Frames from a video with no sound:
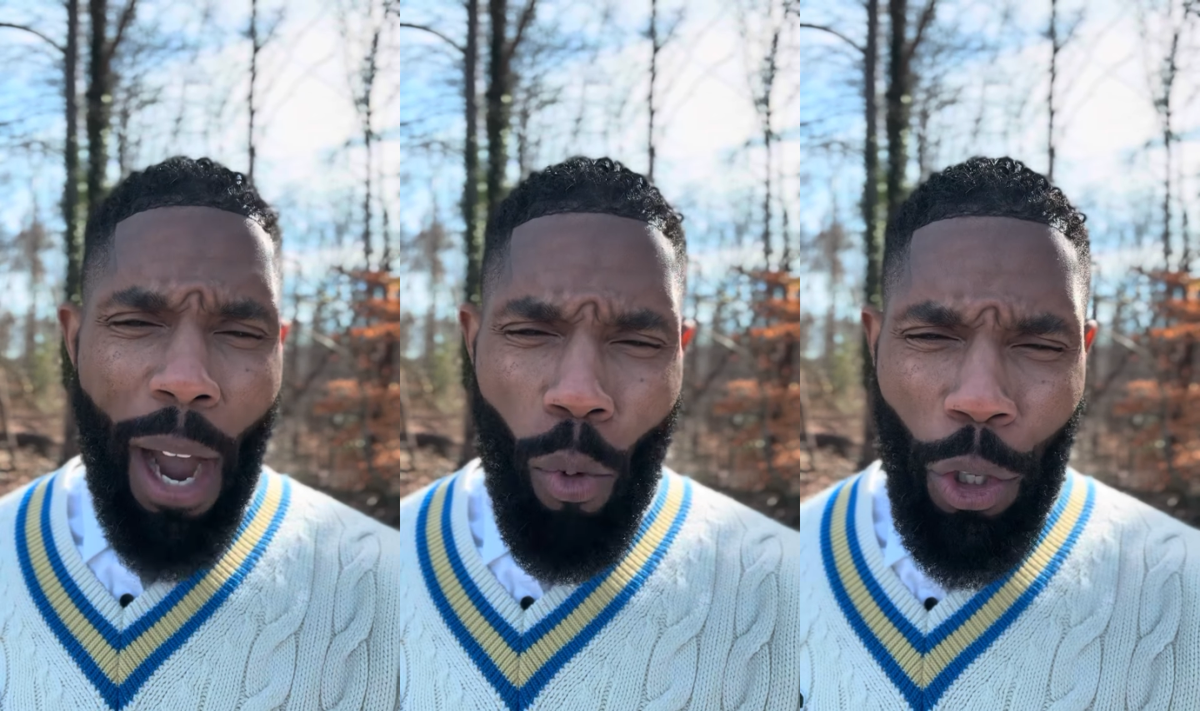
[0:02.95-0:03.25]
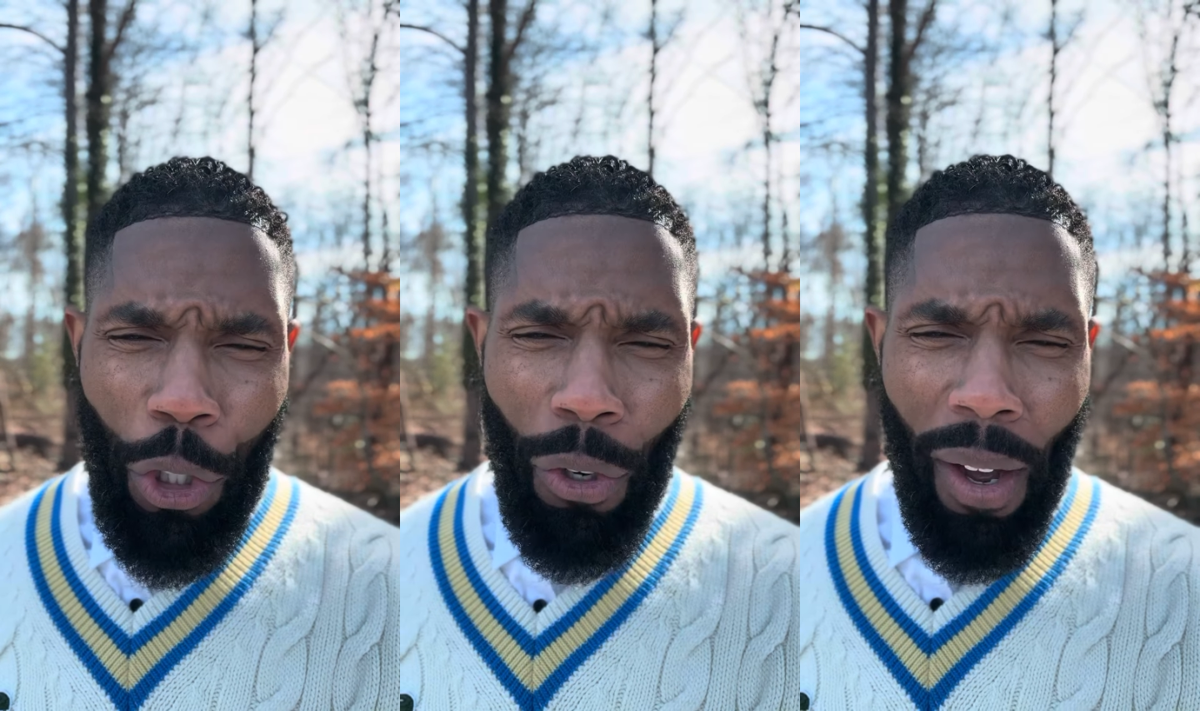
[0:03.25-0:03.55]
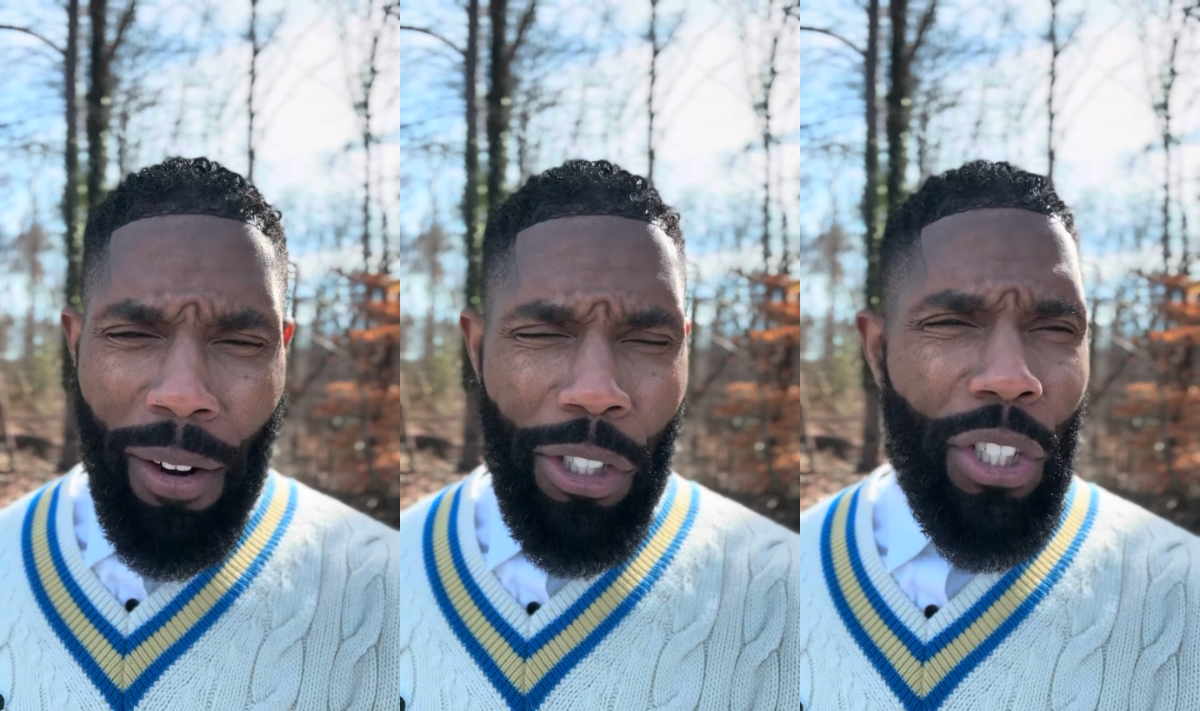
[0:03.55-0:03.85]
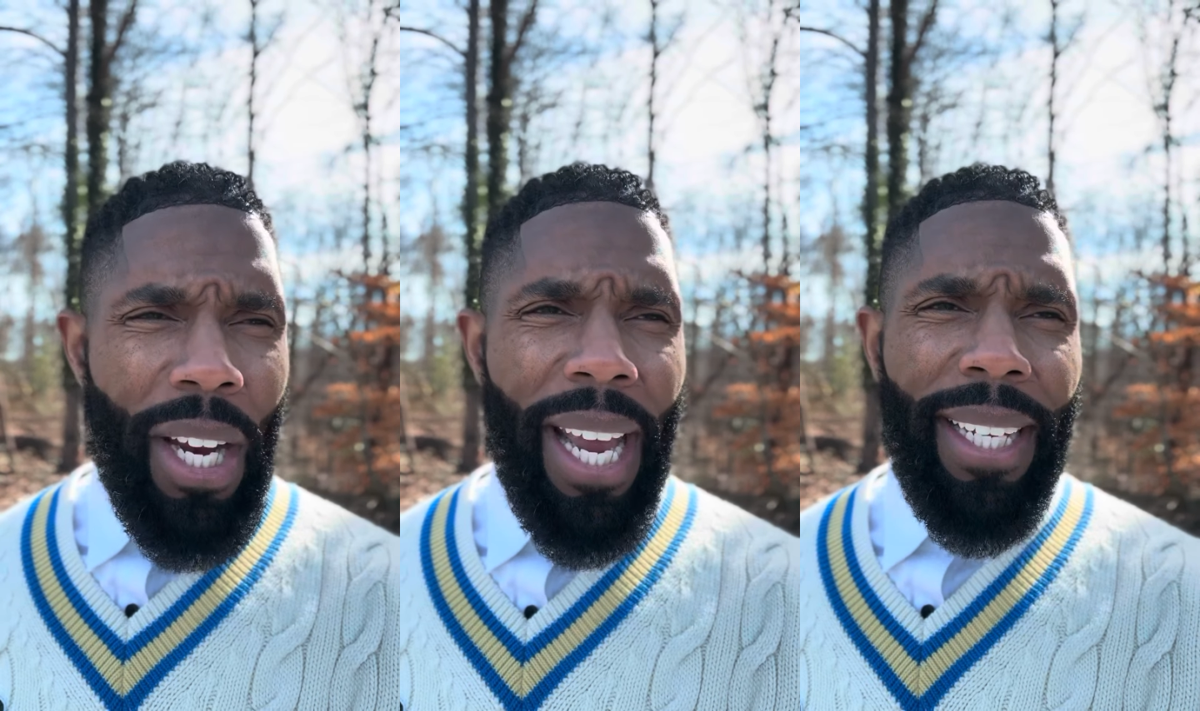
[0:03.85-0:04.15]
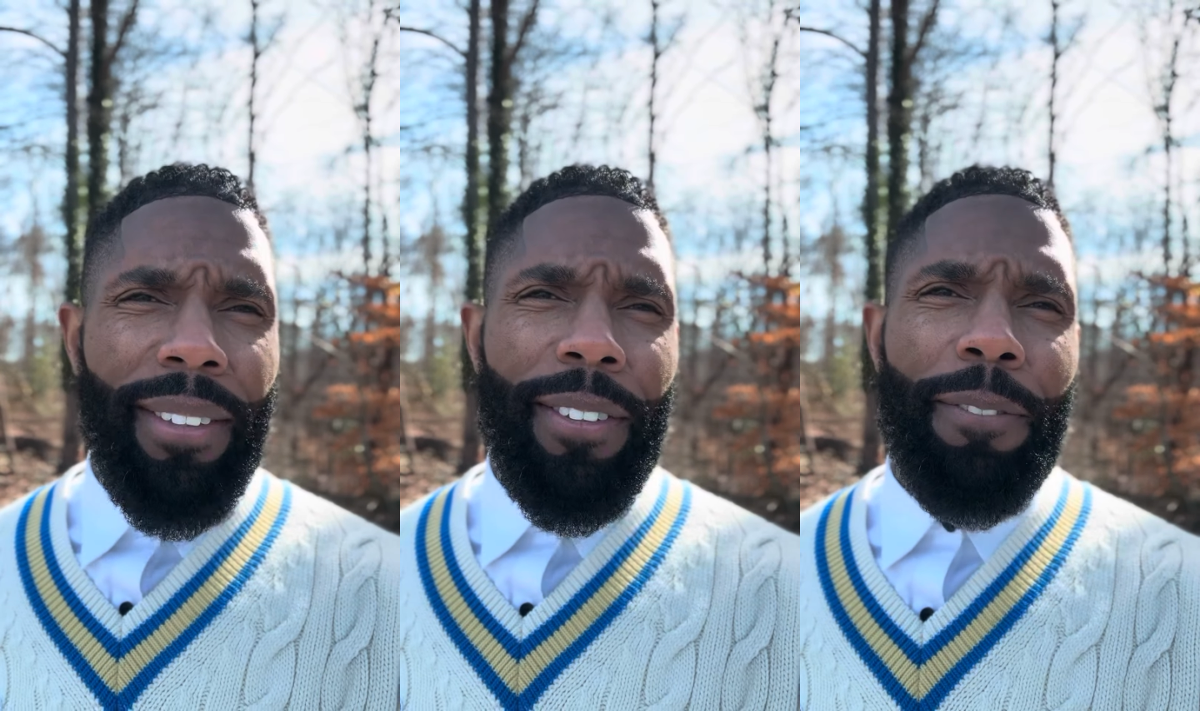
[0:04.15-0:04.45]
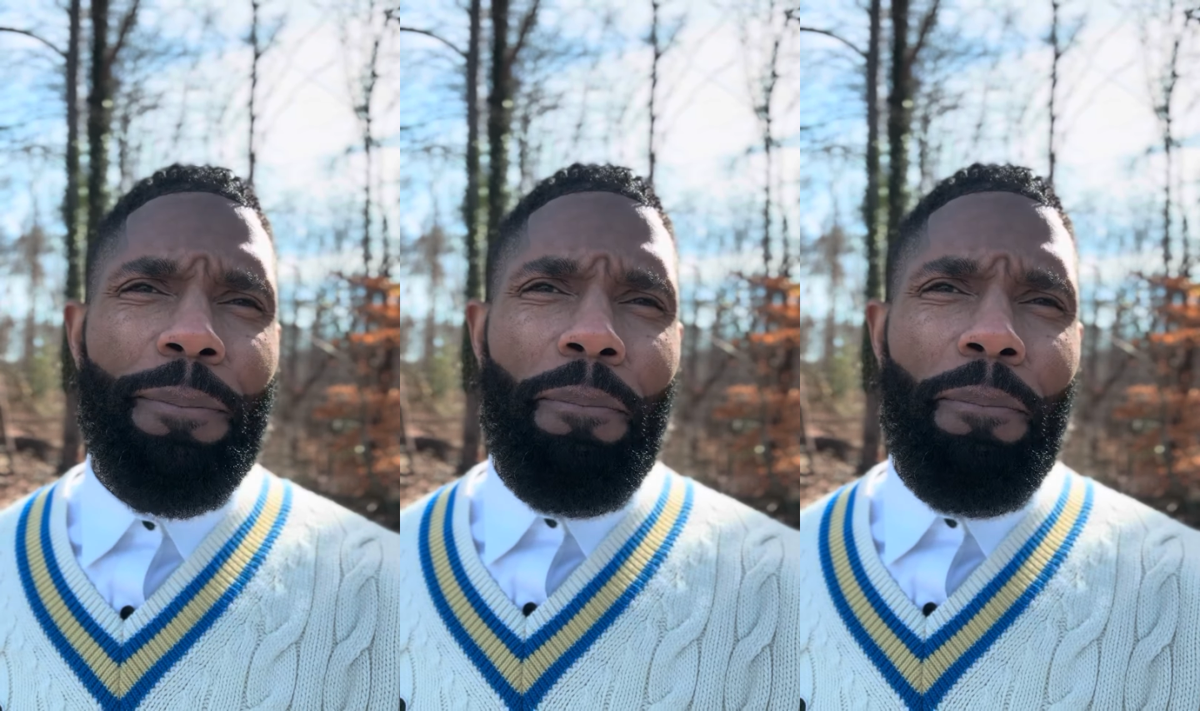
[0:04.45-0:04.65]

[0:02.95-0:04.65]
want you to understand